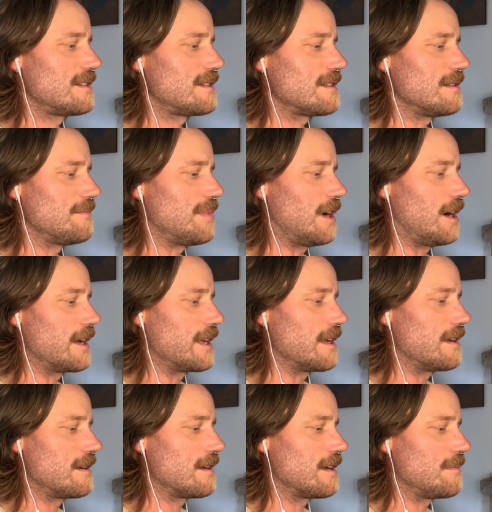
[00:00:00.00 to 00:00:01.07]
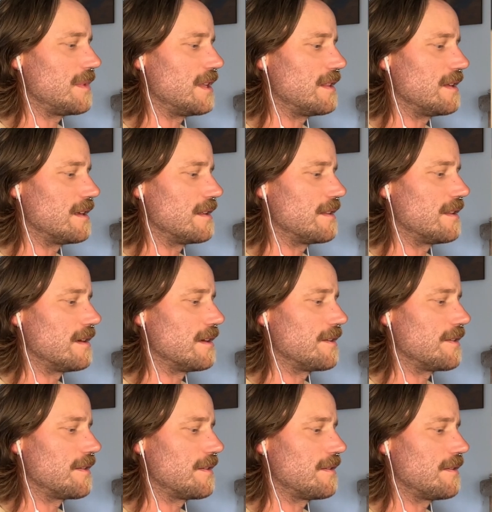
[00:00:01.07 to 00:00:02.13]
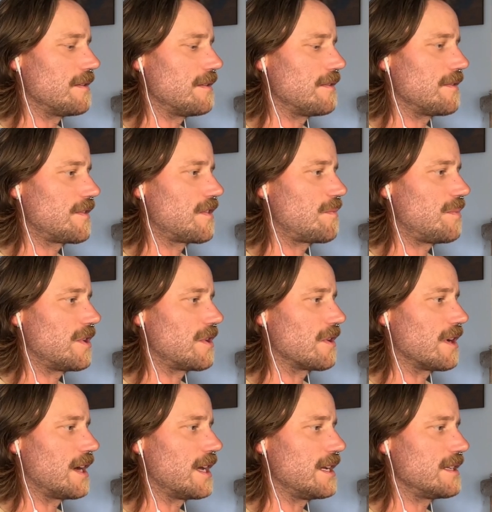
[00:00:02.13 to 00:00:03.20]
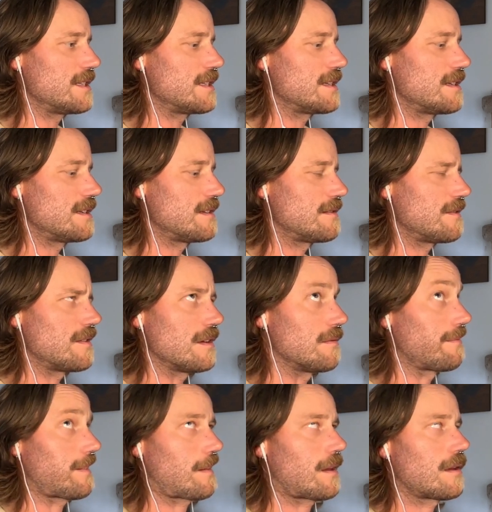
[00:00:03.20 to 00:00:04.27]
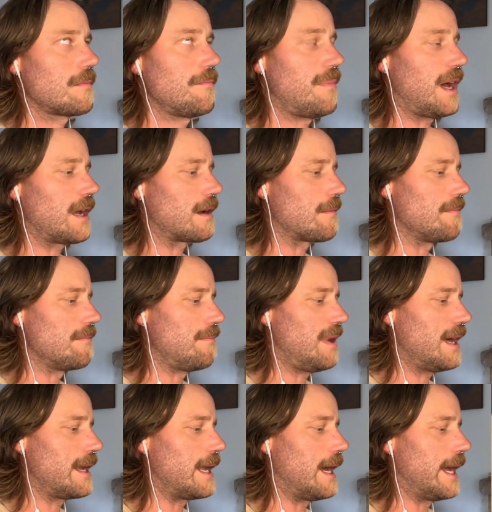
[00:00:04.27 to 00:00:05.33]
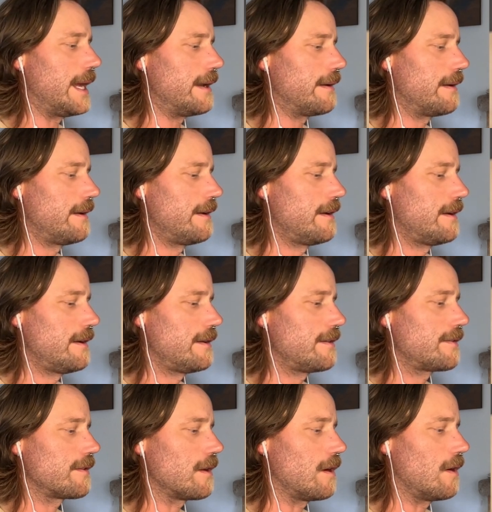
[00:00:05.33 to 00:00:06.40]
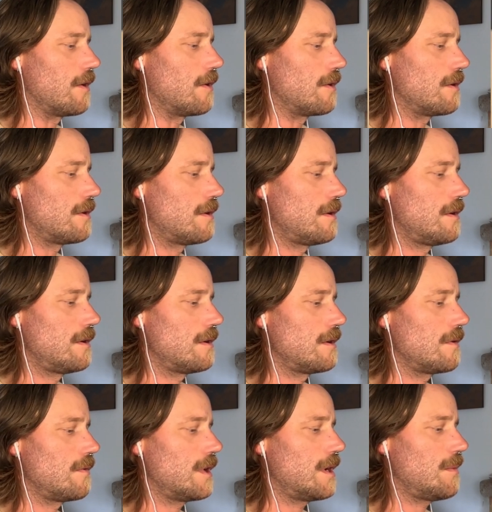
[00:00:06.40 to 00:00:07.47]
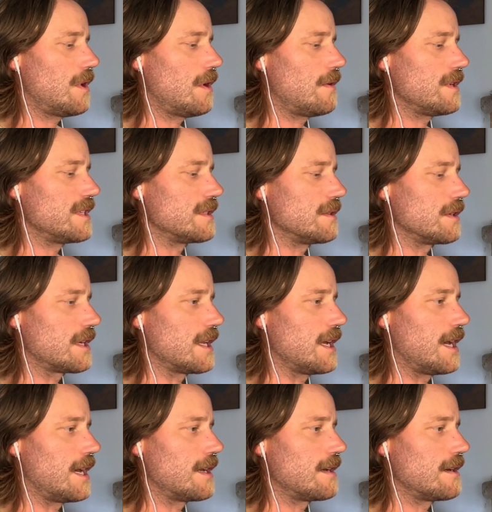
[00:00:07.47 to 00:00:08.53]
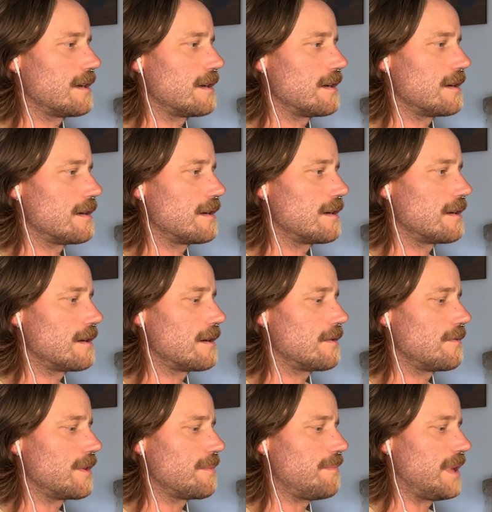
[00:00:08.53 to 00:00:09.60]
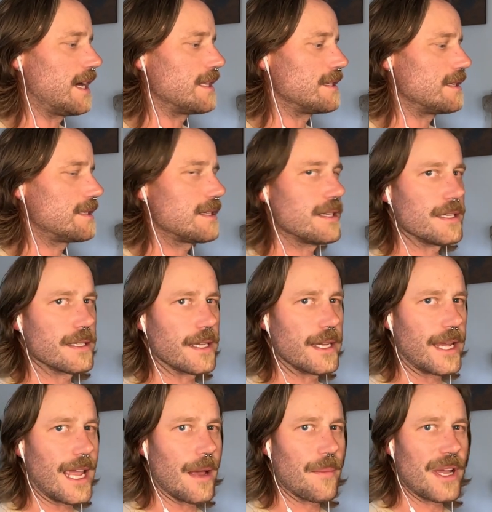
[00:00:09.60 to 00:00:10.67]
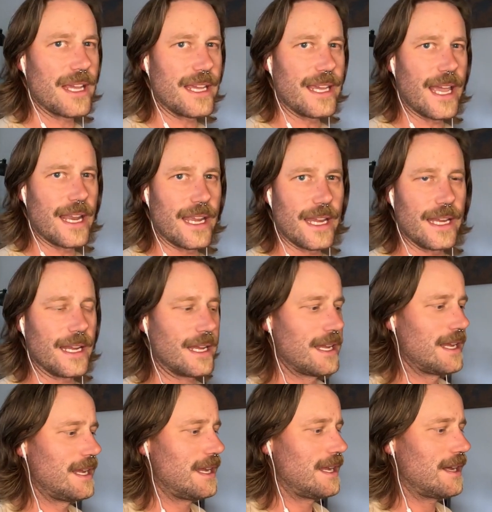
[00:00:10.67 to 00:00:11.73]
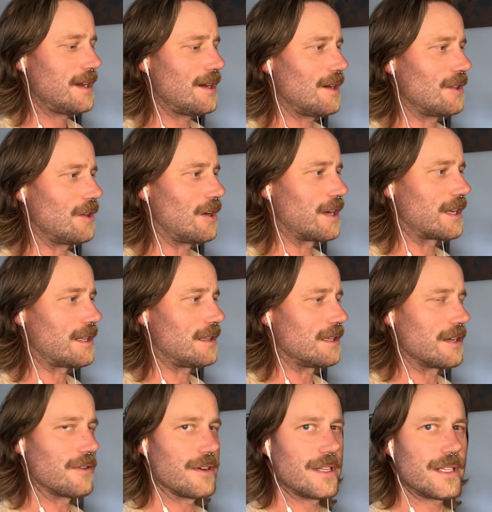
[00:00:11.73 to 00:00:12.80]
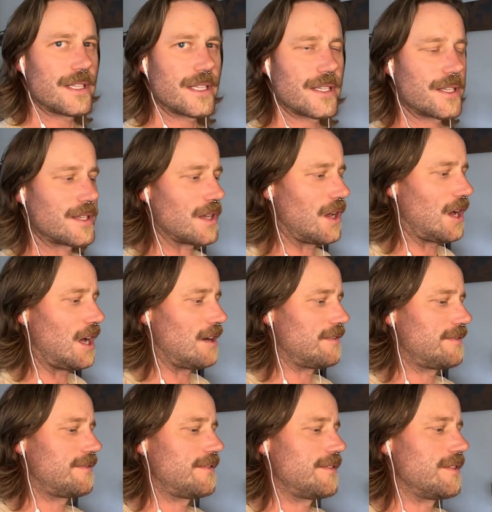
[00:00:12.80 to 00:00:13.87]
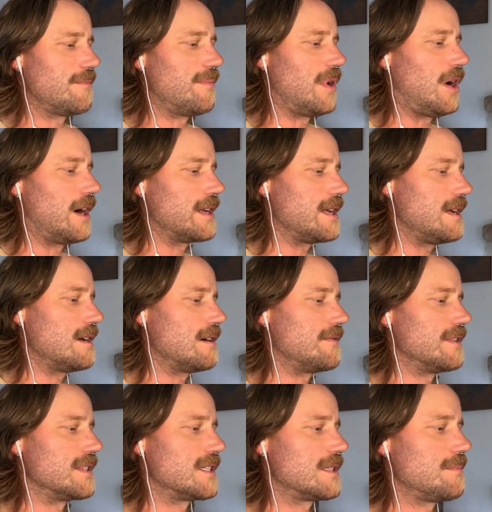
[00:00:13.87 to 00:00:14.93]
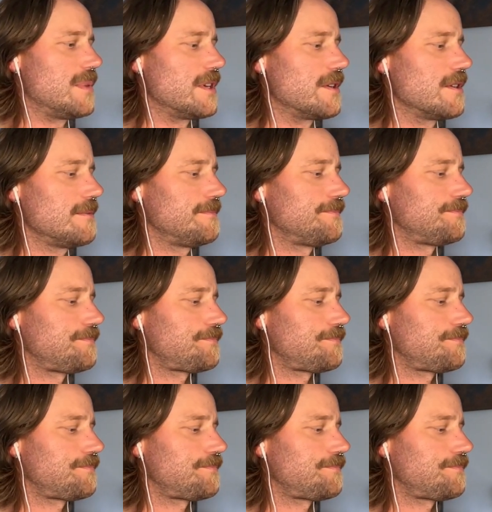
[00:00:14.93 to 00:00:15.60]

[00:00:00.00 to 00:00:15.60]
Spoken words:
to the body. I mean the spinner height, the button height. So what I'm always looking at with buttons is like, am I getting a lot of clearance off the body of the spinner?